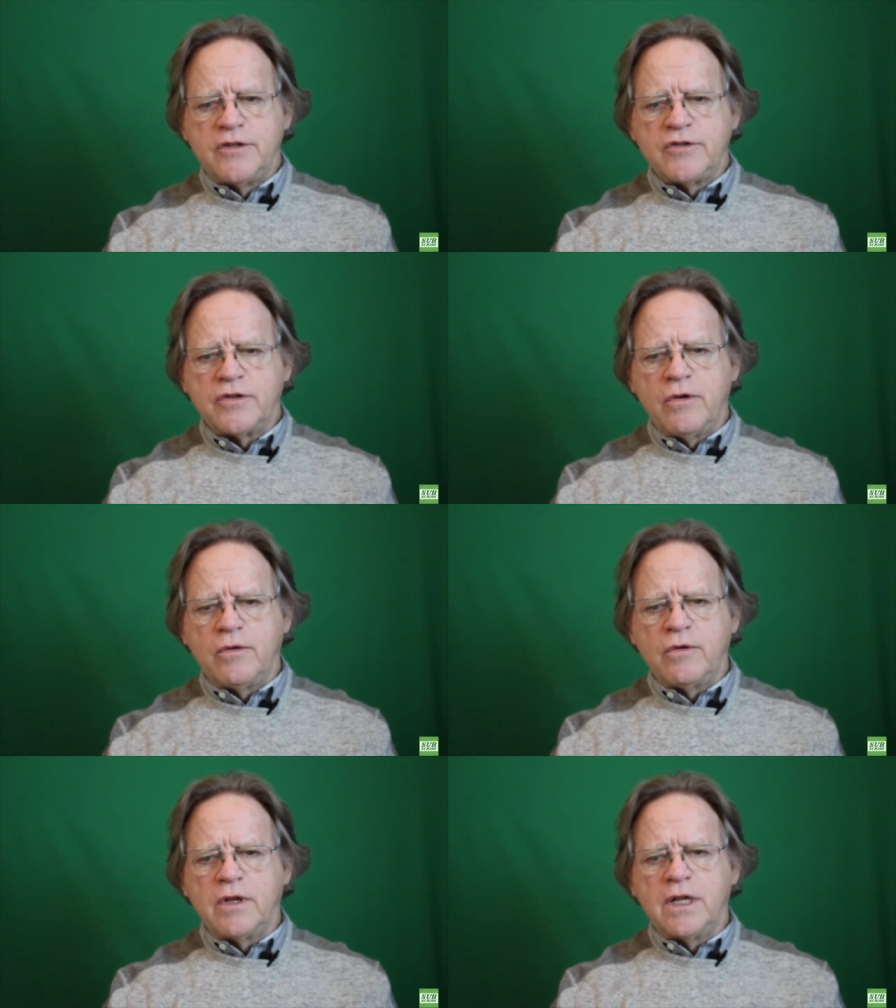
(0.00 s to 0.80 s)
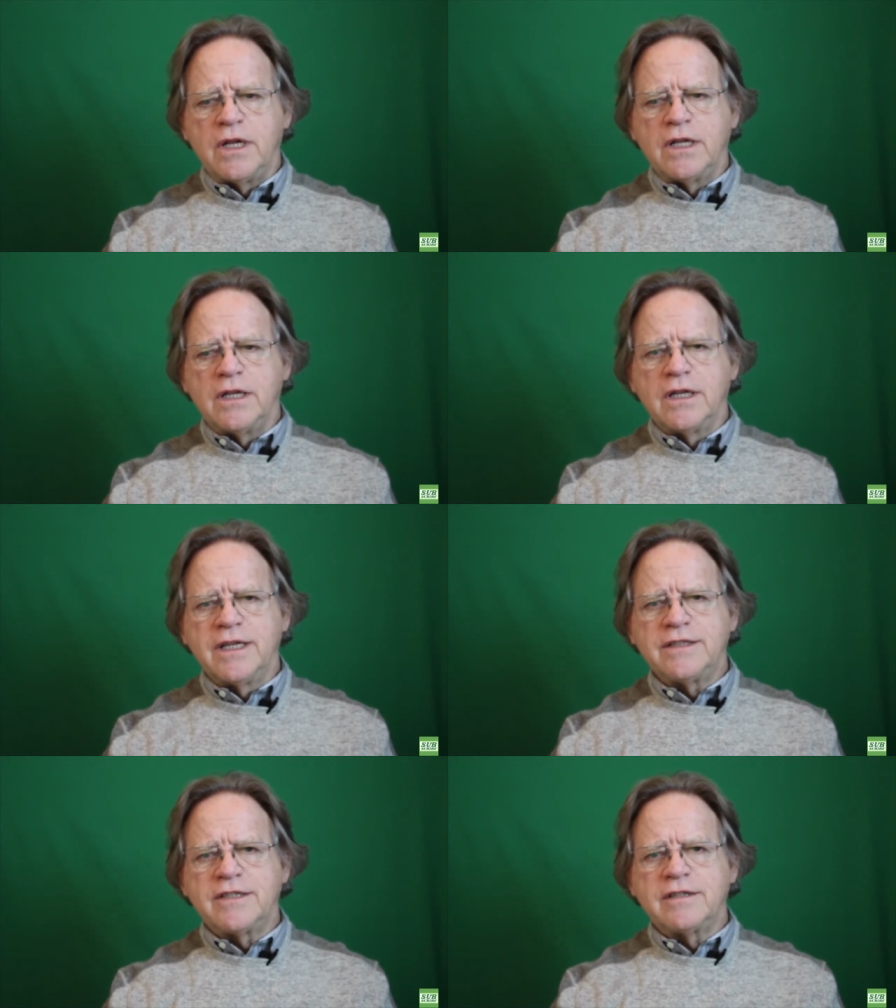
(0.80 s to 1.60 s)
So uh,
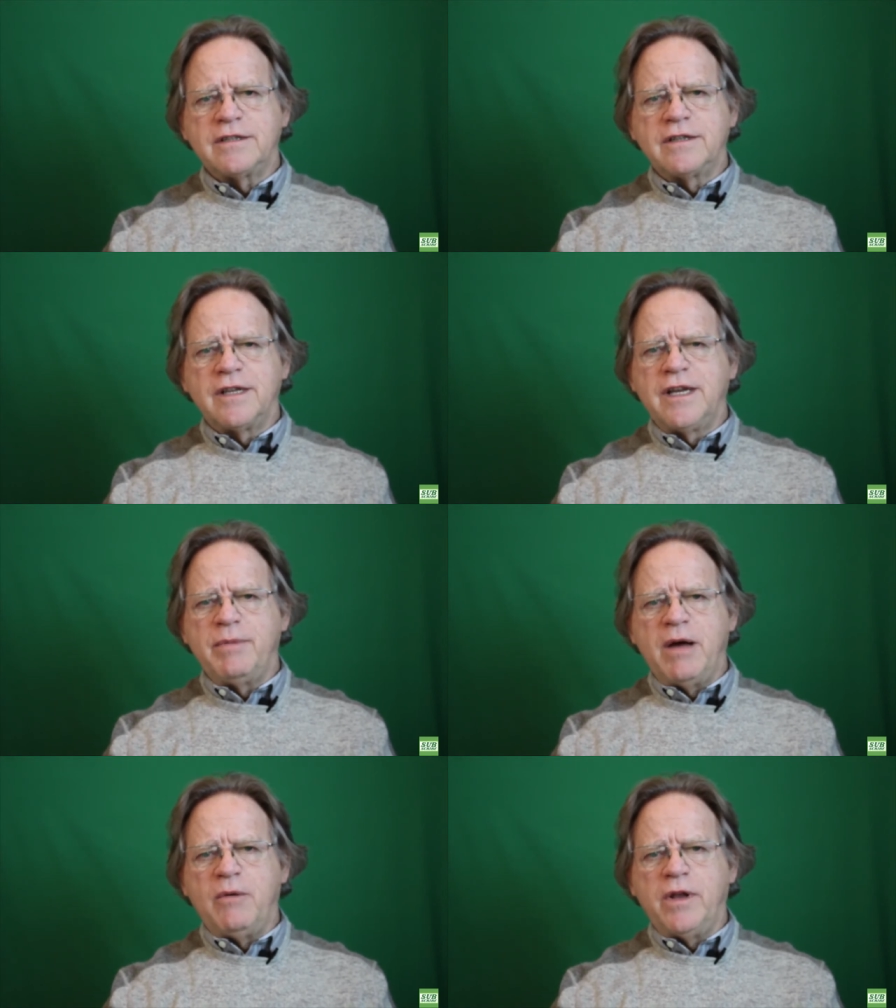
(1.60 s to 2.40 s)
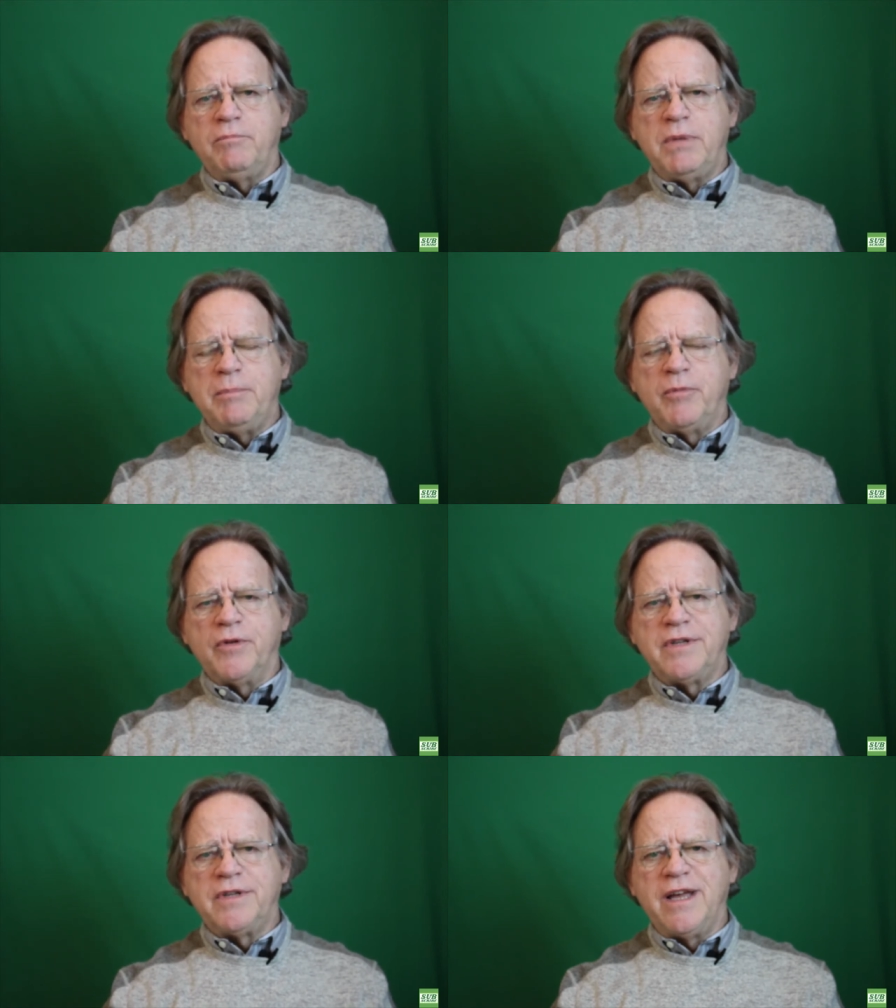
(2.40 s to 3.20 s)
let's think about what
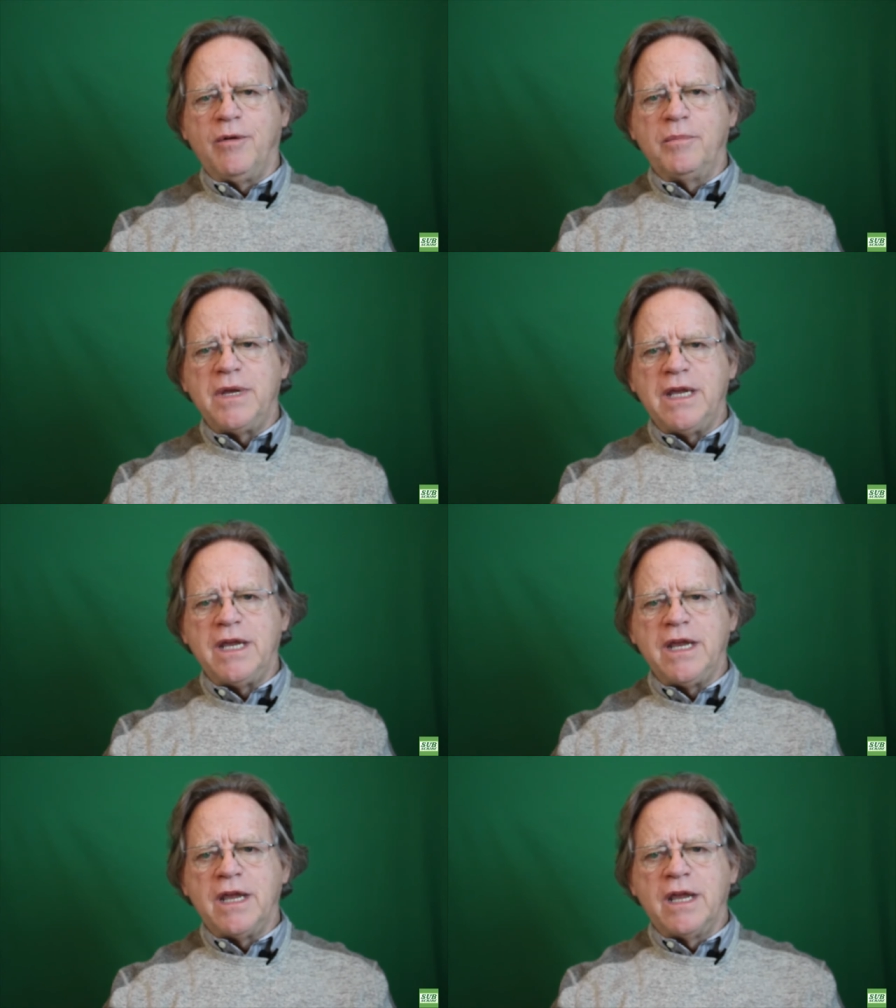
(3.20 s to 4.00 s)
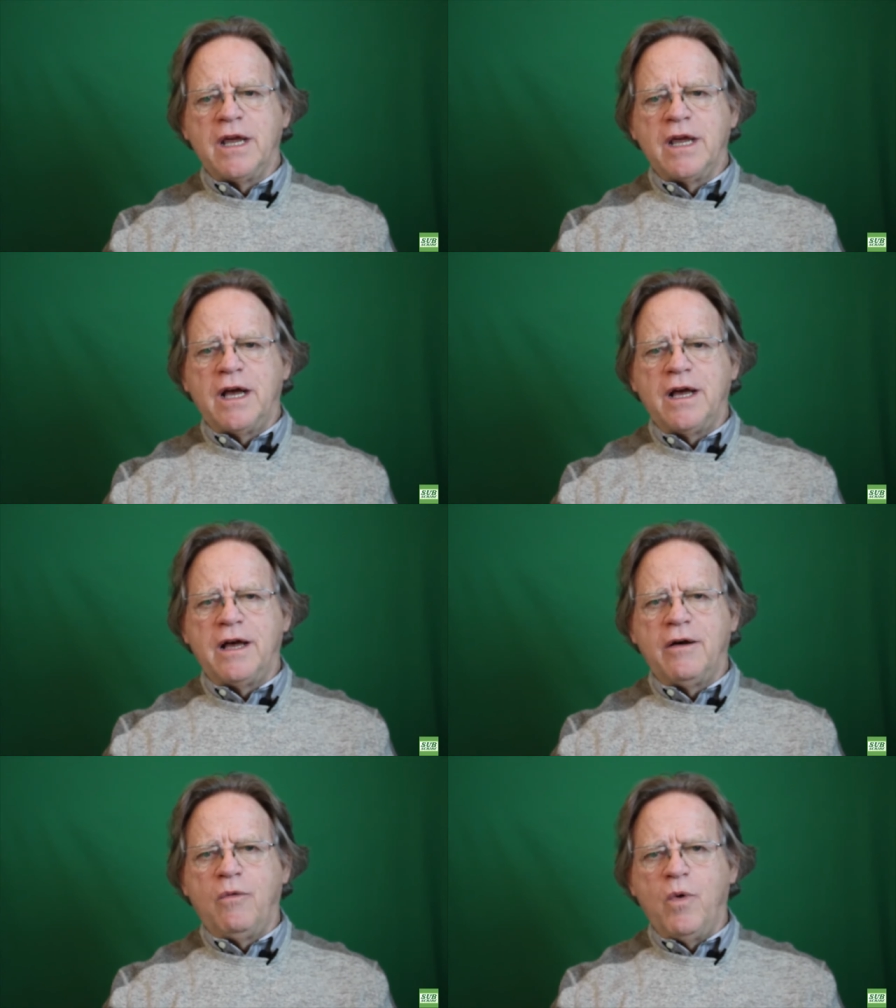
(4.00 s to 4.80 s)
people tell me
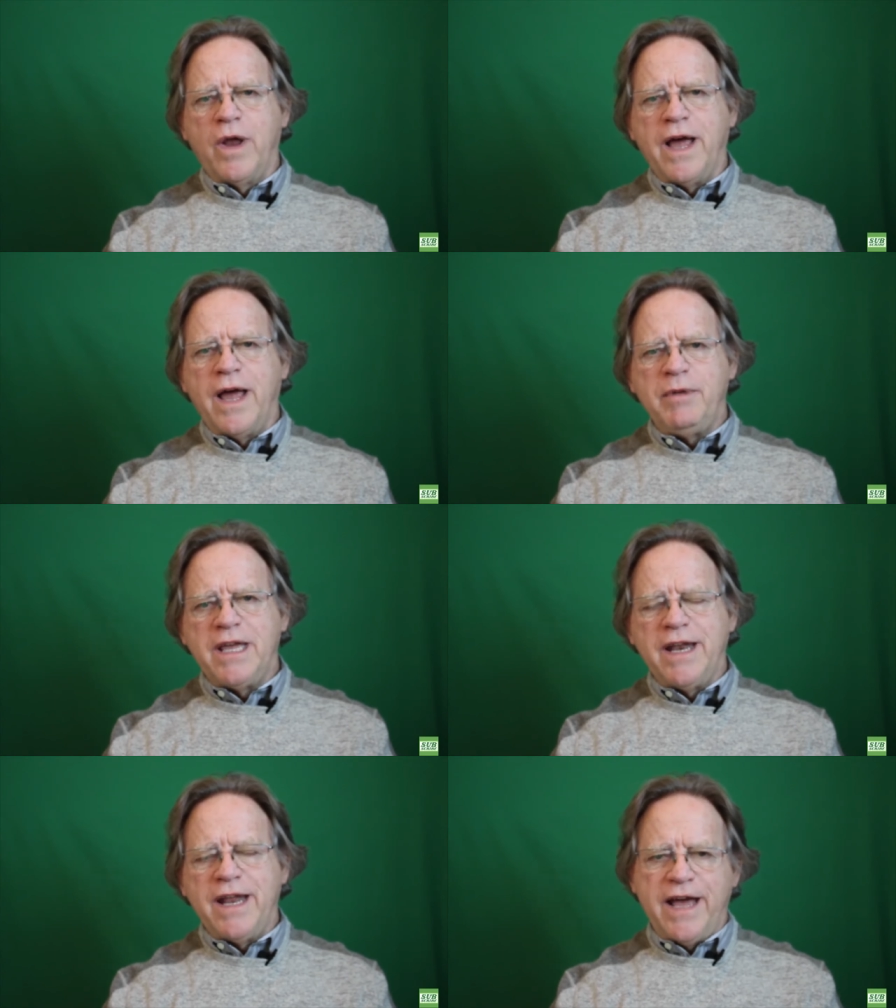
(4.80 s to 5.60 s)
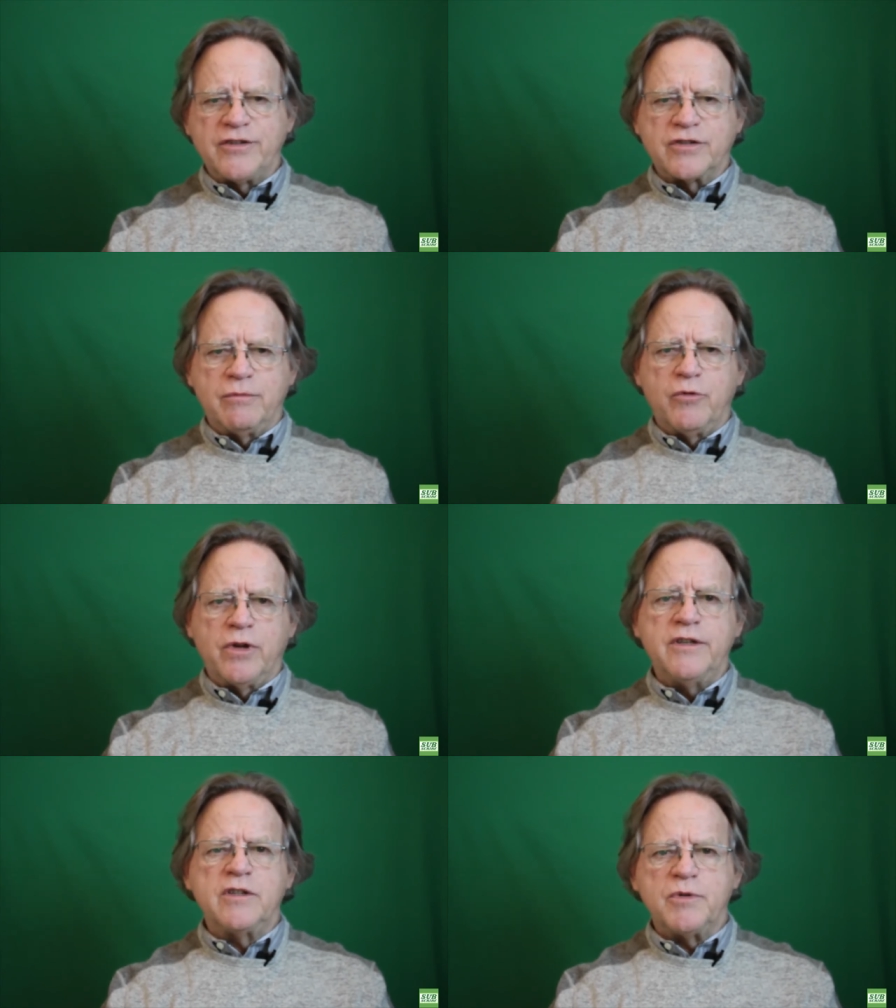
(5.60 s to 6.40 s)
uh, when I begin to ask them
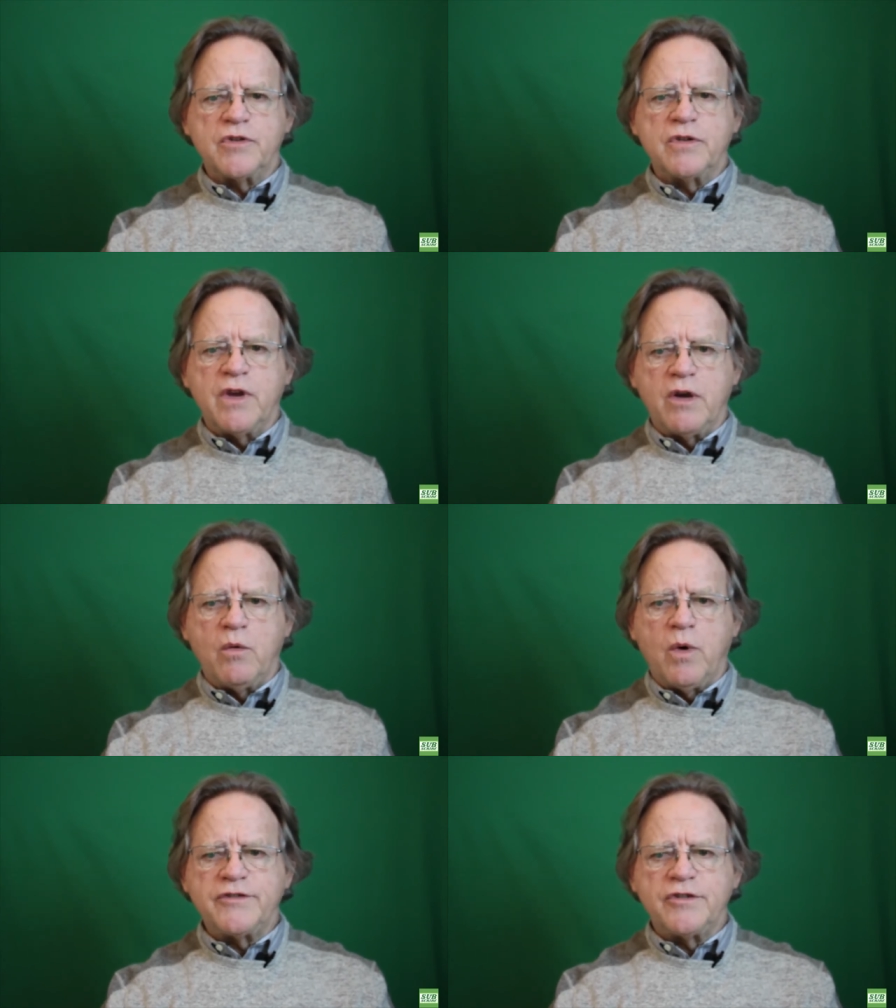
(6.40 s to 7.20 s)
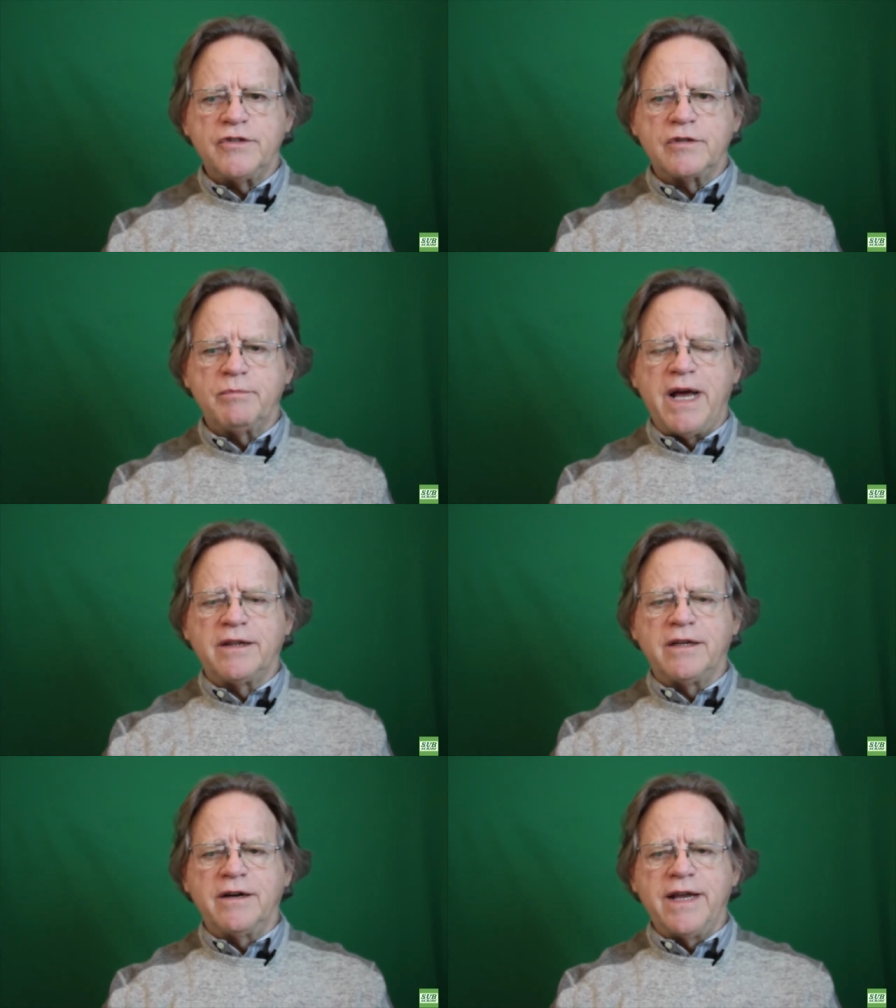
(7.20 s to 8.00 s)
really specific questions
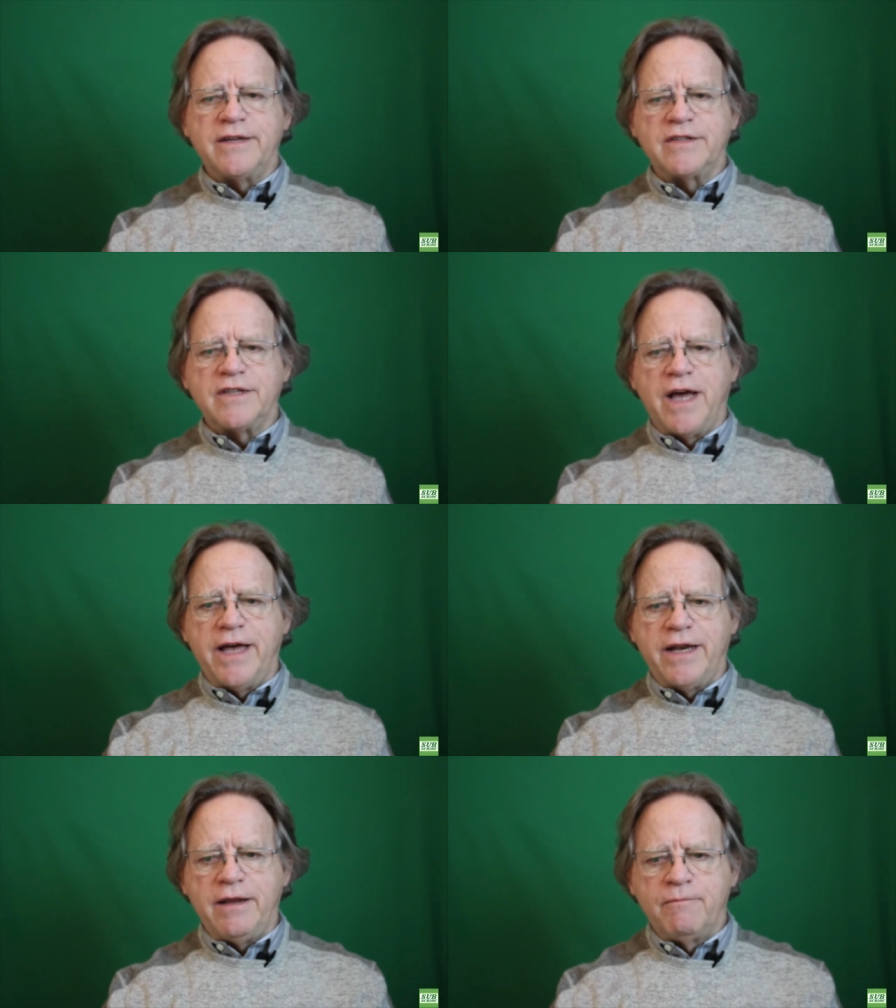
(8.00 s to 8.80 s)
about their anxiety.